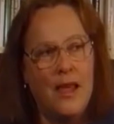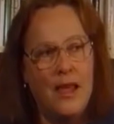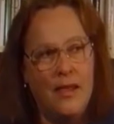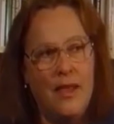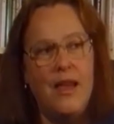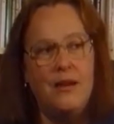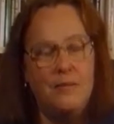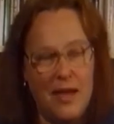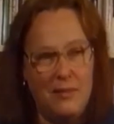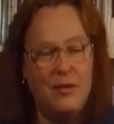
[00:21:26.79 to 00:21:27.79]
then
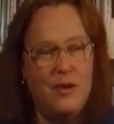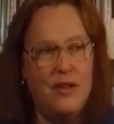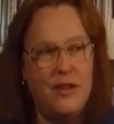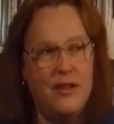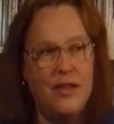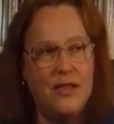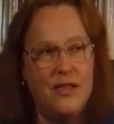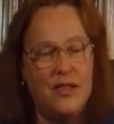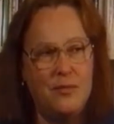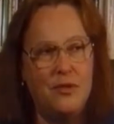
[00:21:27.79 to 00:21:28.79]
maybe one of the things
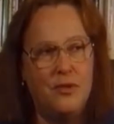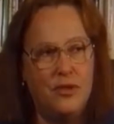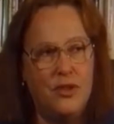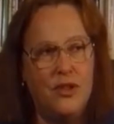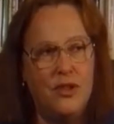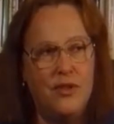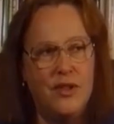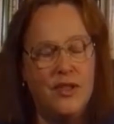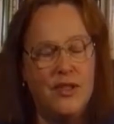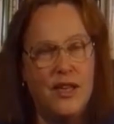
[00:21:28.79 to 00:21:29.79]
that's important to do is
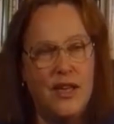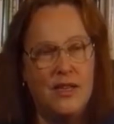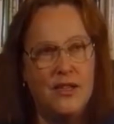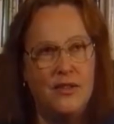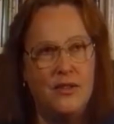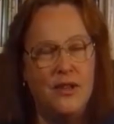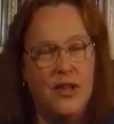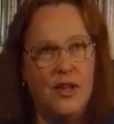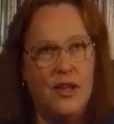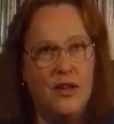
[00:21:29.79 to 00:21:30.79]
to start to
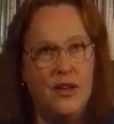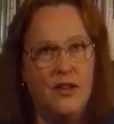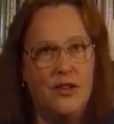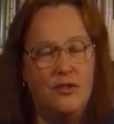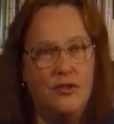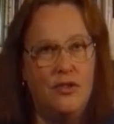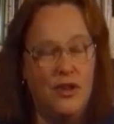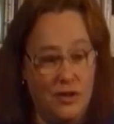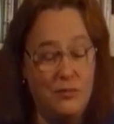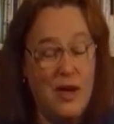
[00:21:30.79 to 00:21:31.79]

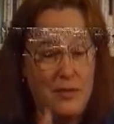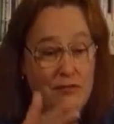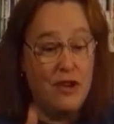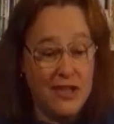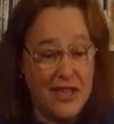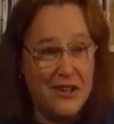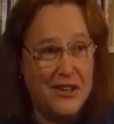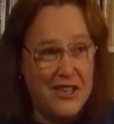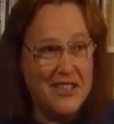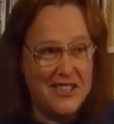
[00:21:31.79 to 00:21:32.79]
maybe write down a
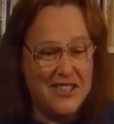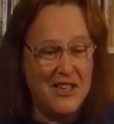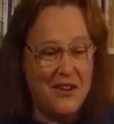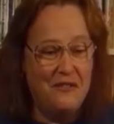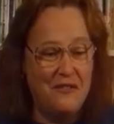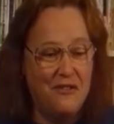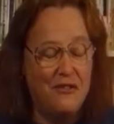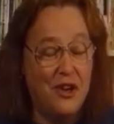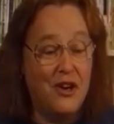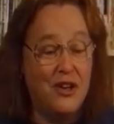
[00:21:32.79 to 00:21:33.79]
list, you know, for
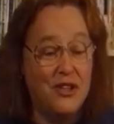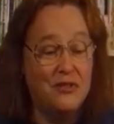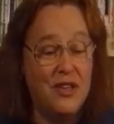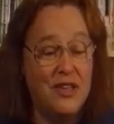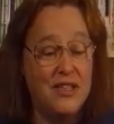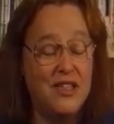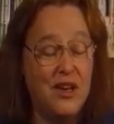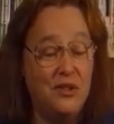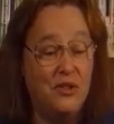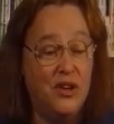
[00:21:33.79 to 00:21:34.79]
a close friend to say,
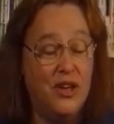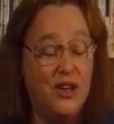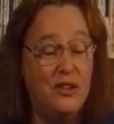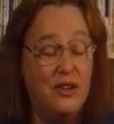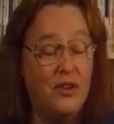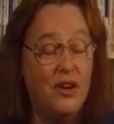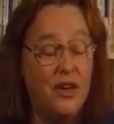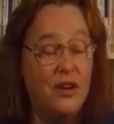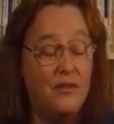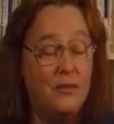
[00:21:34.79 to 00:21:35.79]
look, you know, if I
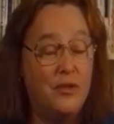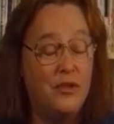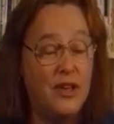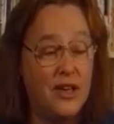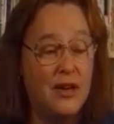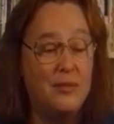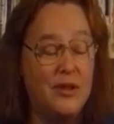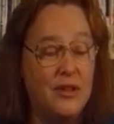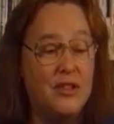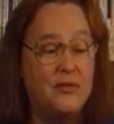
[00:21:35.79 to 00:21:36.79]
go for more than a couple of
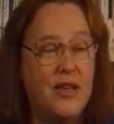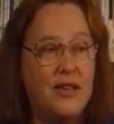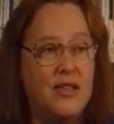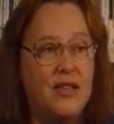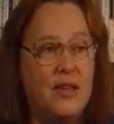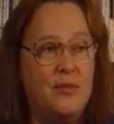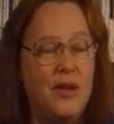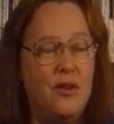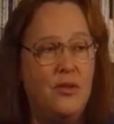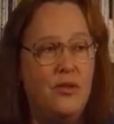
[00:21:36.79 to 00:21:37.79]
nights without
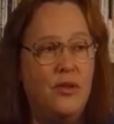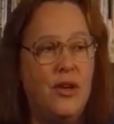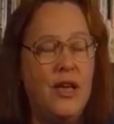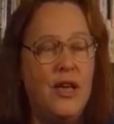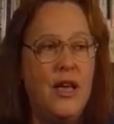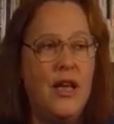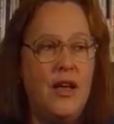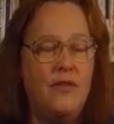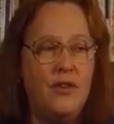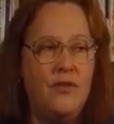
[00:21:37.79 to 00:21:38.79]
sleeping, or
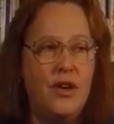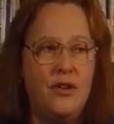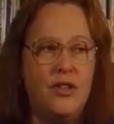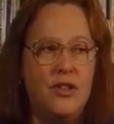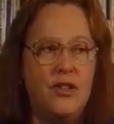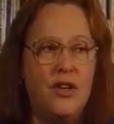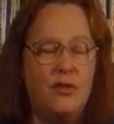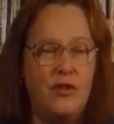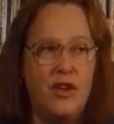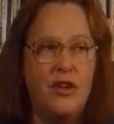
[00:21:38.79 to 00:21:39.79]
if you've noticed, you know,
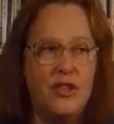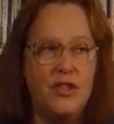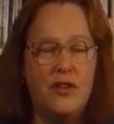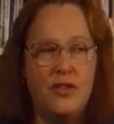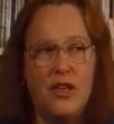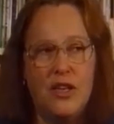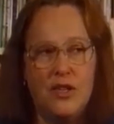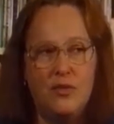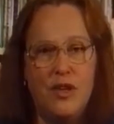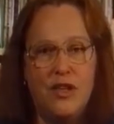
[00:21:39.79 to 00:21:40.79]
we've noticed over the
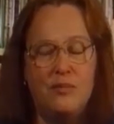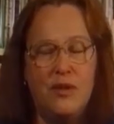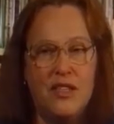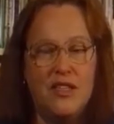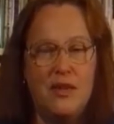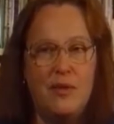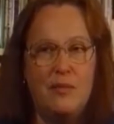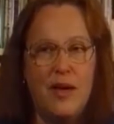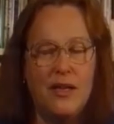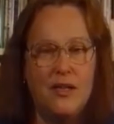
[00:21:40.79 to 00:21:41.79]
last week that my sleeping
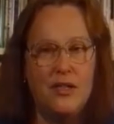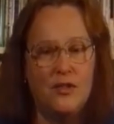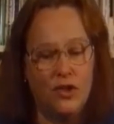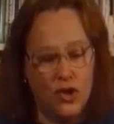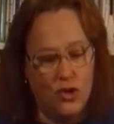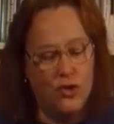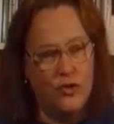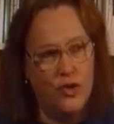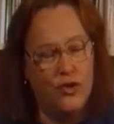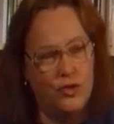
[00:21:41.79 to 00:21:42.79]
patterns have got shorter
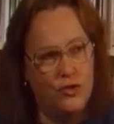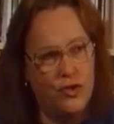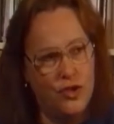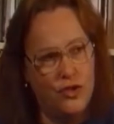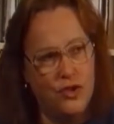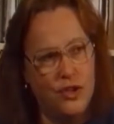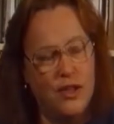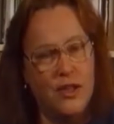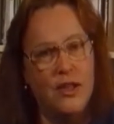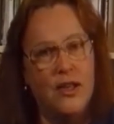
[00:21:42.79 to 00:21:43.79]
and shorter and
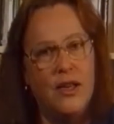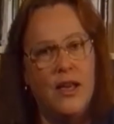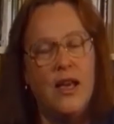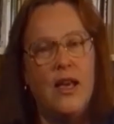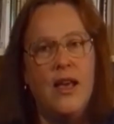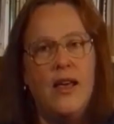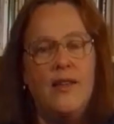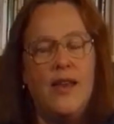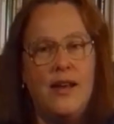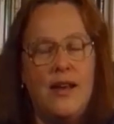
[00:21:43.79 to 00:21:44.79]
shorter,
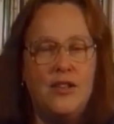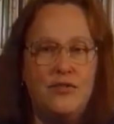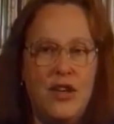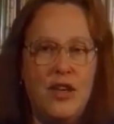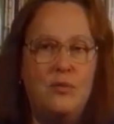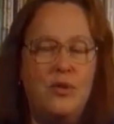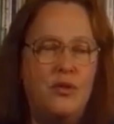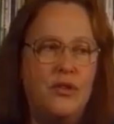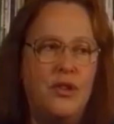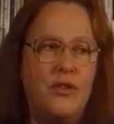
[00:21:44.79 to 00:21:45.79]
then it's really
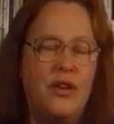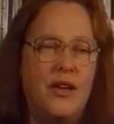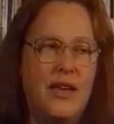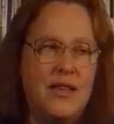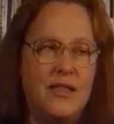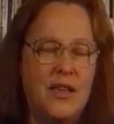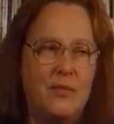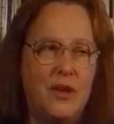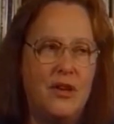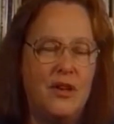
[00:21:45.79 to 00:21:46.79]
important that I get some
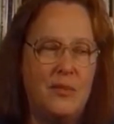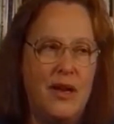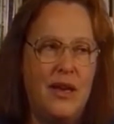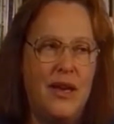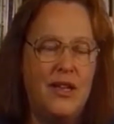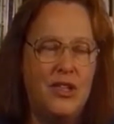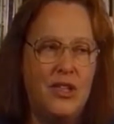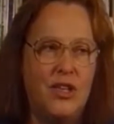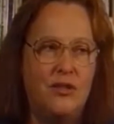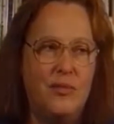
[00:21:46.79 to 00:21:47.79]
kind of medication
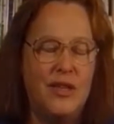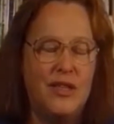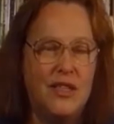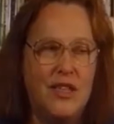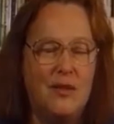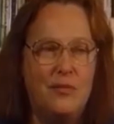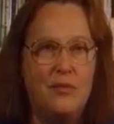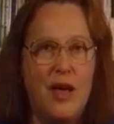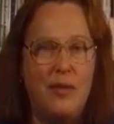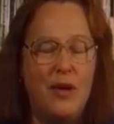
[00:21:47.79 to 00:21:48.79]
to help me to sleep.
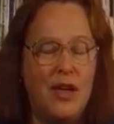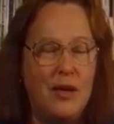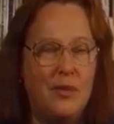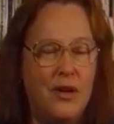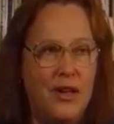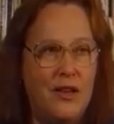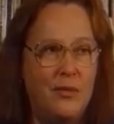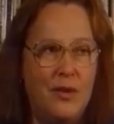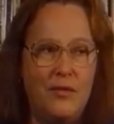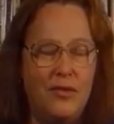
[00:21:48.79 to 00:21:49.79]
Maybe I get my
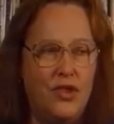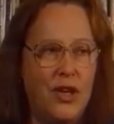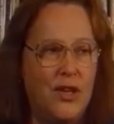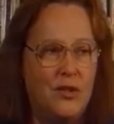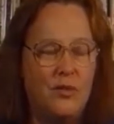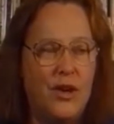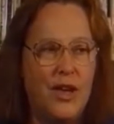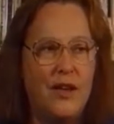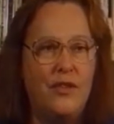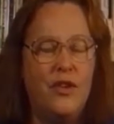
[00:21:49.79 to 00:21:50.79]
lithium levels checked or what
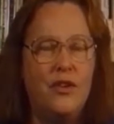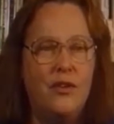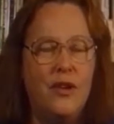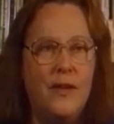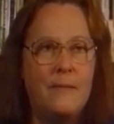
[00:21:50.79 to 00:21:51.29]
have you.